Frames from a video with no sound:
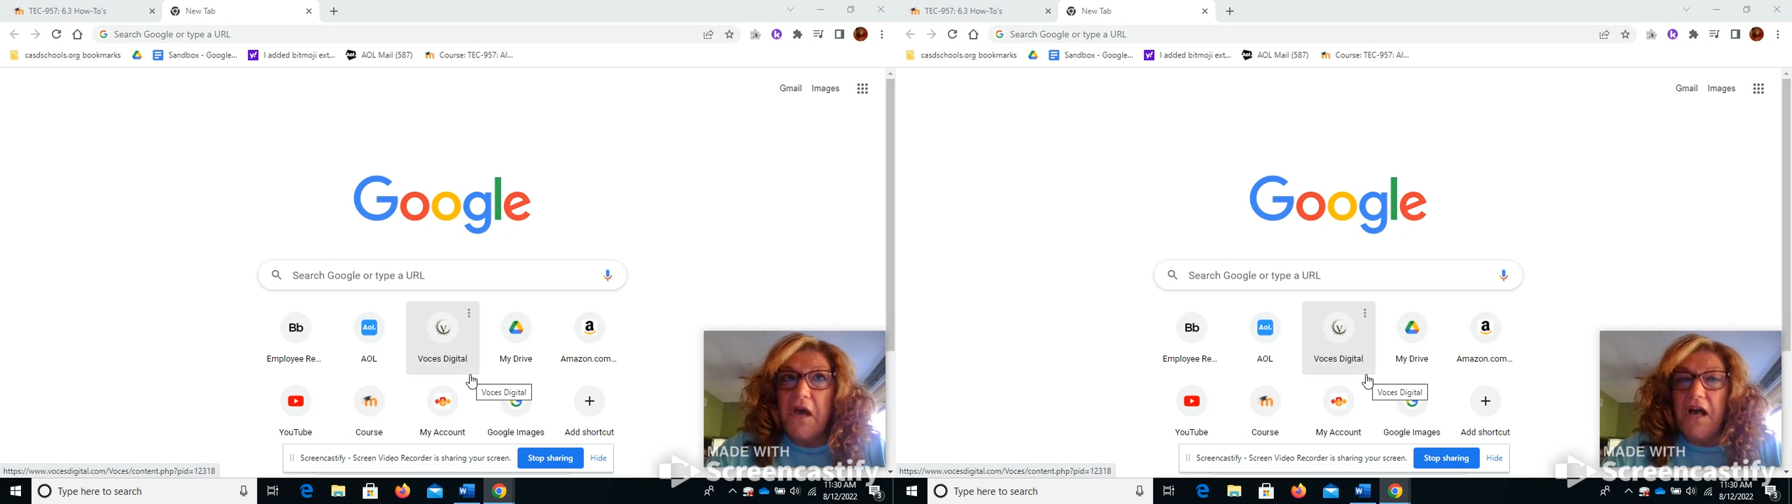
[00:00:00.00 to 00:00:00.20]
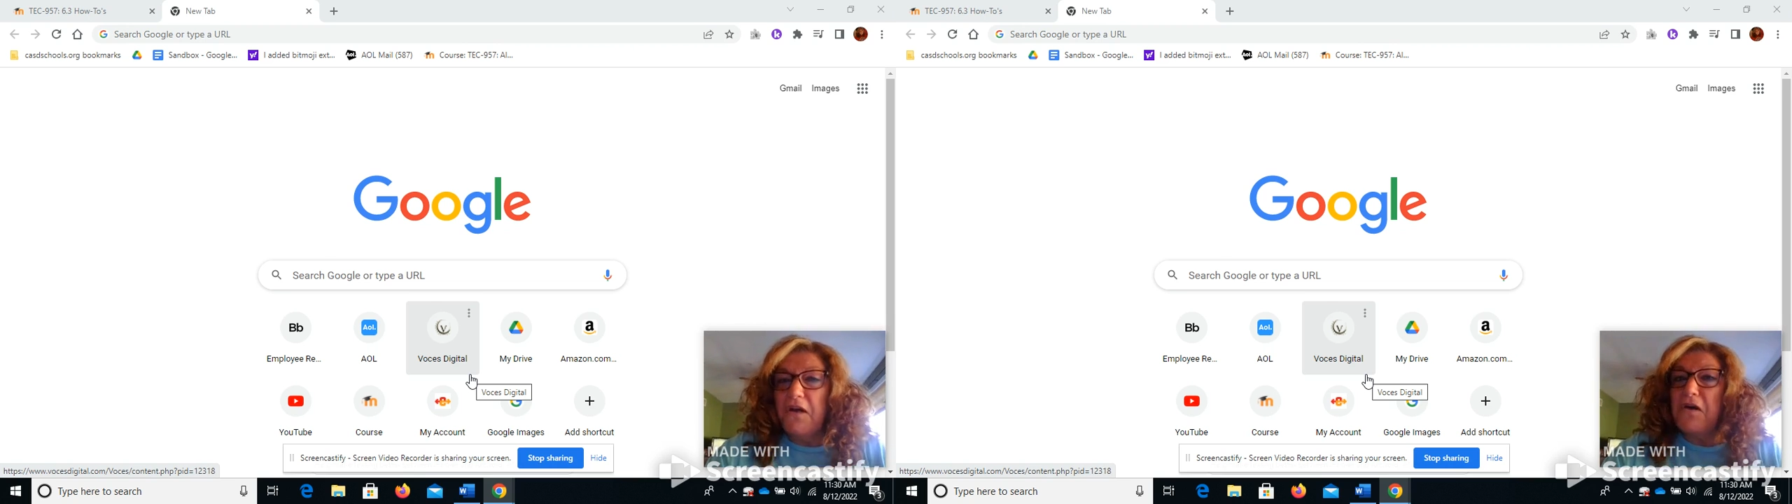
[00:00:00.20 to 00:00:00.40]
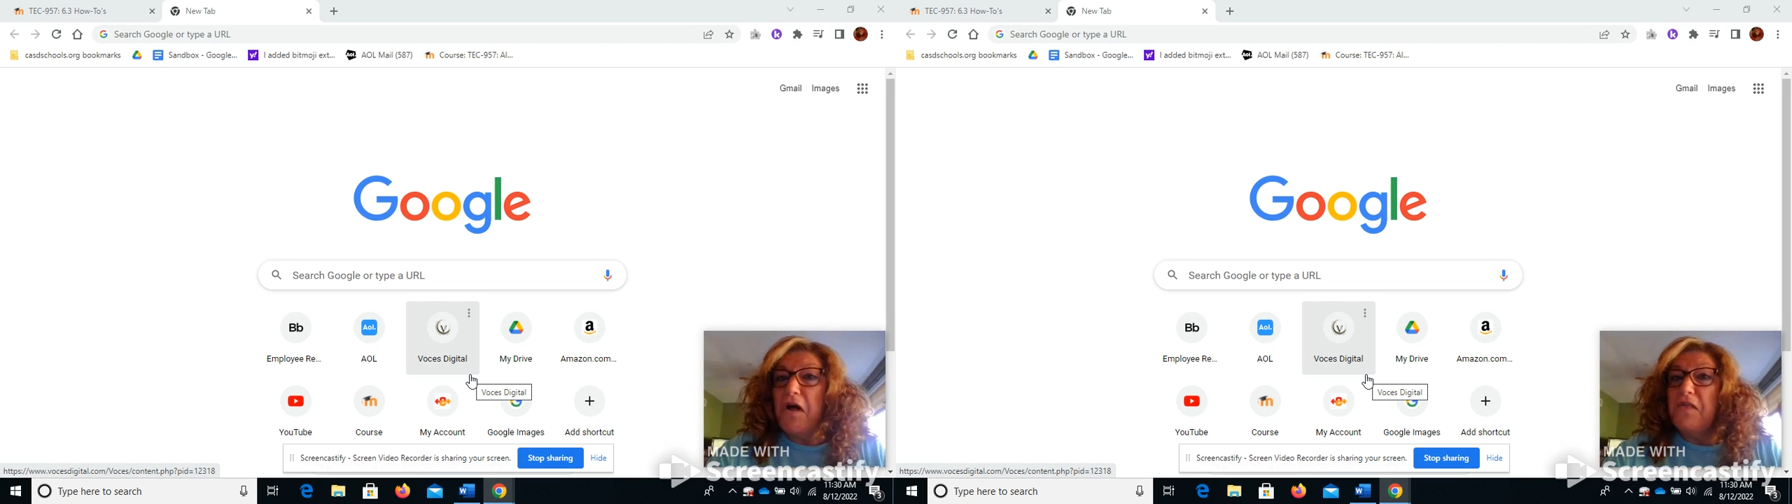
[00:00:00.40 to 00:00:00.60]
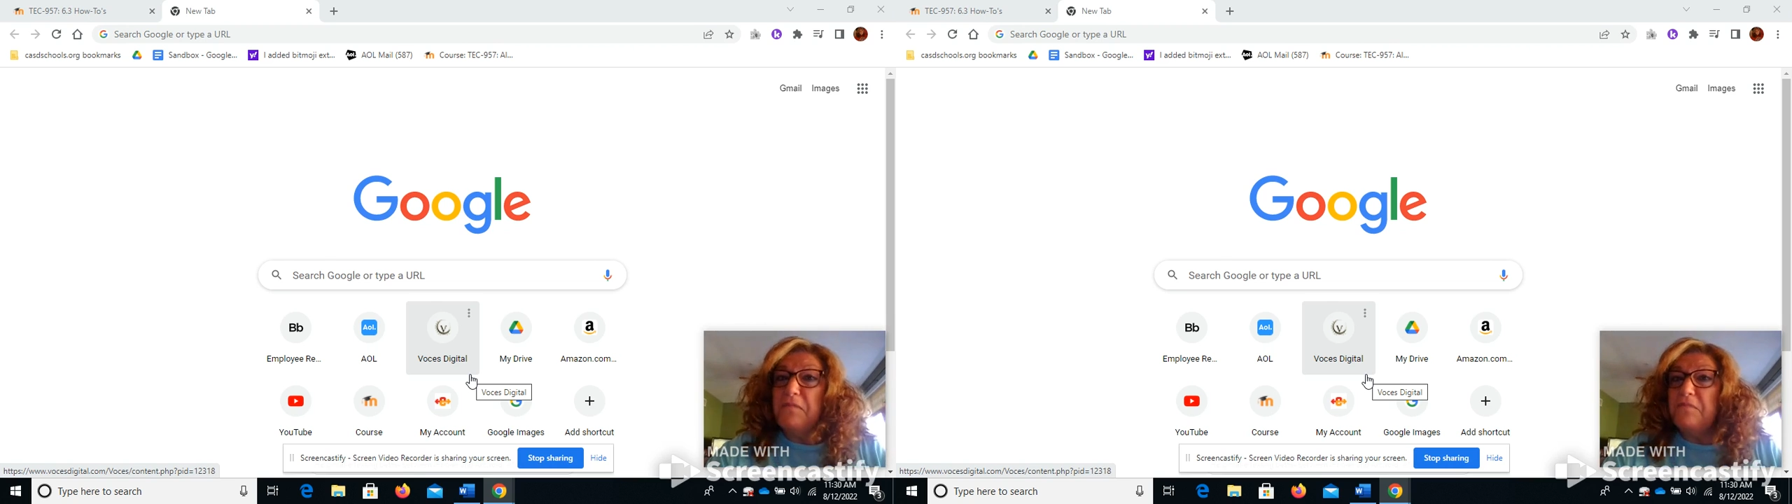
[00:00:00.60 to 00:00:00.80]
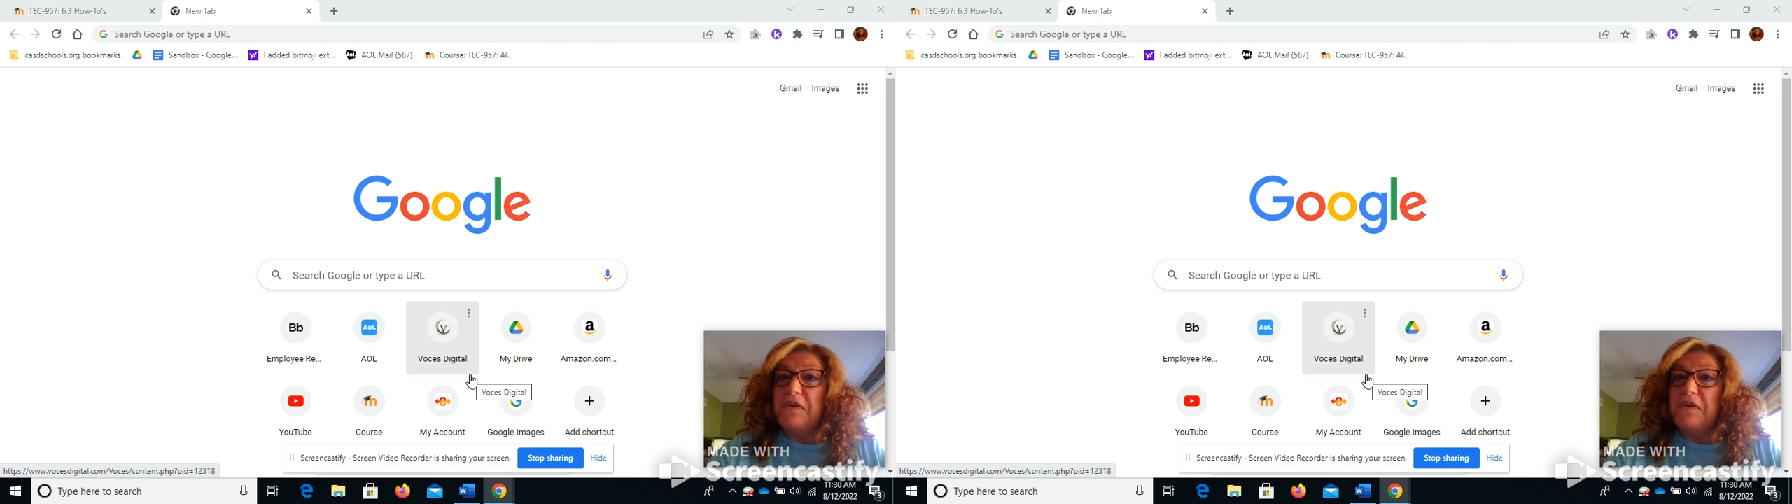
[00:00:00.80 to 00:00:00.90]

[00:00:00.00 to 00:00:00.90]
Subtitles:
I'll call them